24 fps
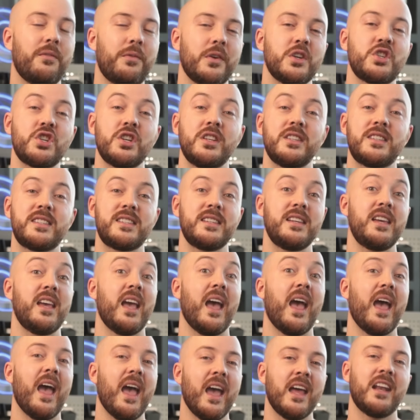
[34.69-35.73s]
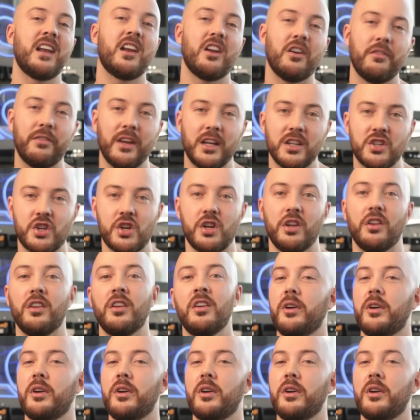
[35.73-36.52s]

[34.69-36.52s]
efficiency, and innovation.